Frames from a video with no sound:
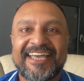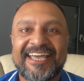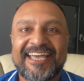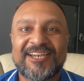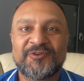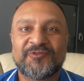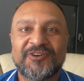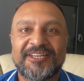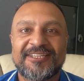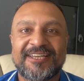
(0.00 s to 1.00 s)
Hello
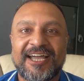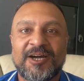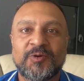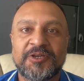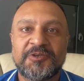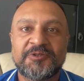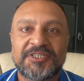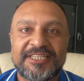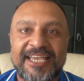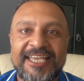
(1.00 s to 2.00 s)
friend, how are you
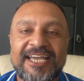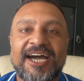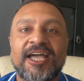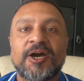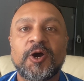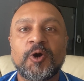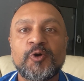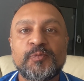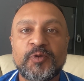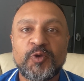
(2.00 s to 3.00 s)
today? I
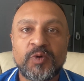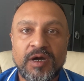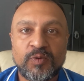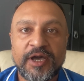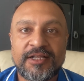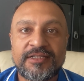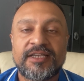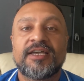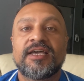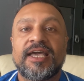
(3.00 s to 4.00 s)
hope you are well,
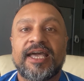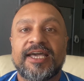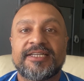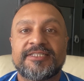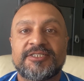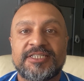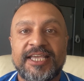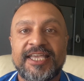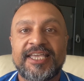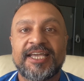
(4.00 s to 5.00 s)
and
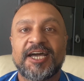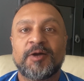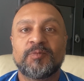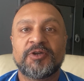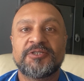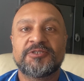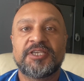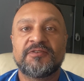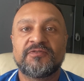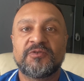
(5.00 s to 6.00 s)
today I'm going to
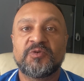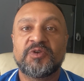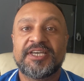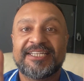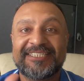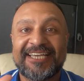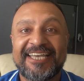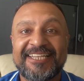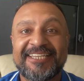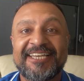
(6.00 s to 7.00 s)
give you
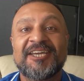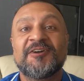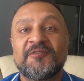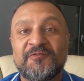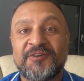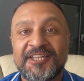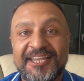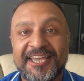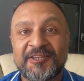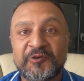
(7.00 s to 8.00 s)
10 fun
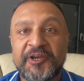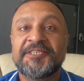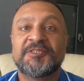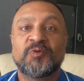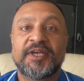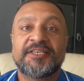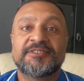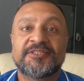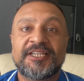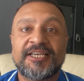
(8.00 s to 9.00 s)
and crazy
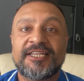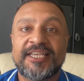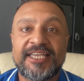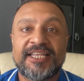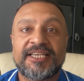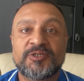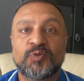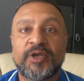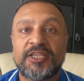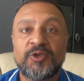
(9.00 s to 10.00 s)
ways to learn English
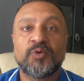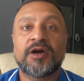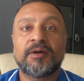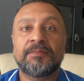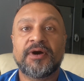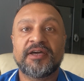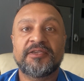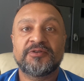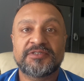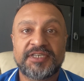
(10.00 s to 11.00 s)
when you are by
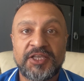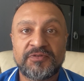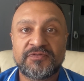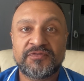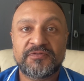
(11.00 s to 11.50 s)
yourself.